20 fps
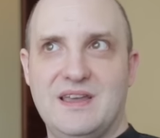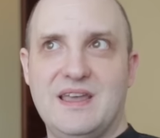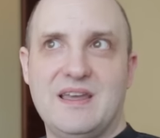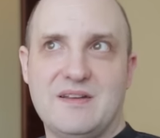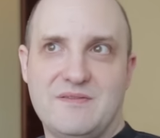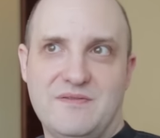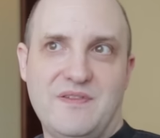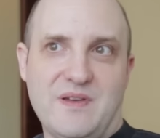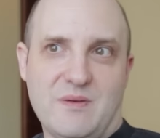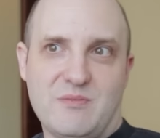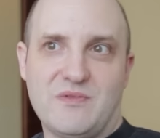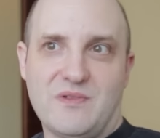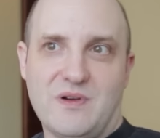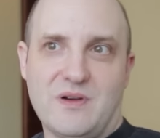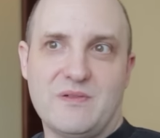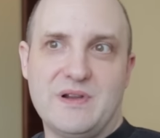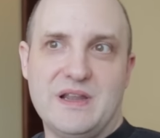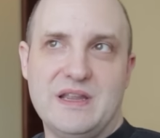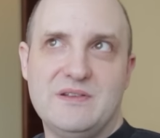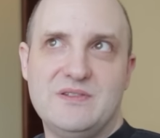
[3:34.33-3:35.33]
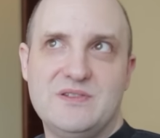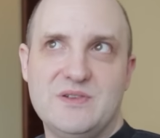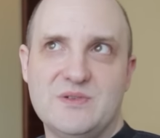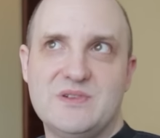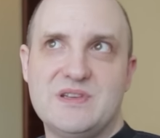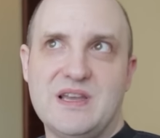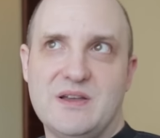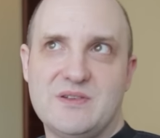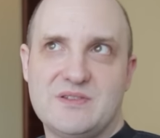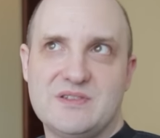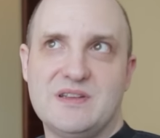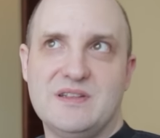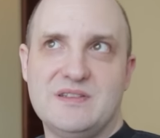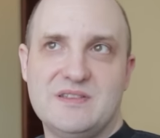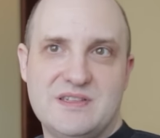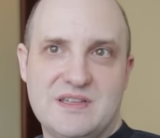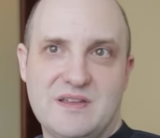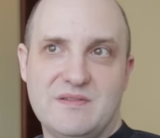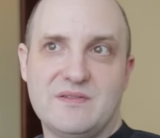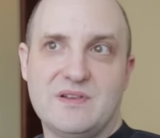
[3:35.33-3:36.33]
at February
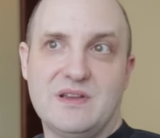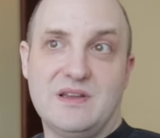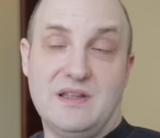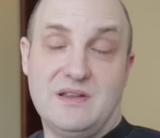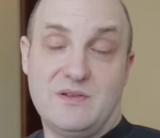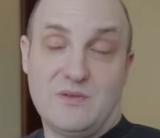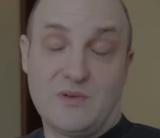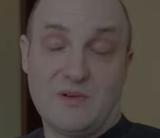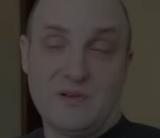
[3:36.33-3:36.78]
2007 and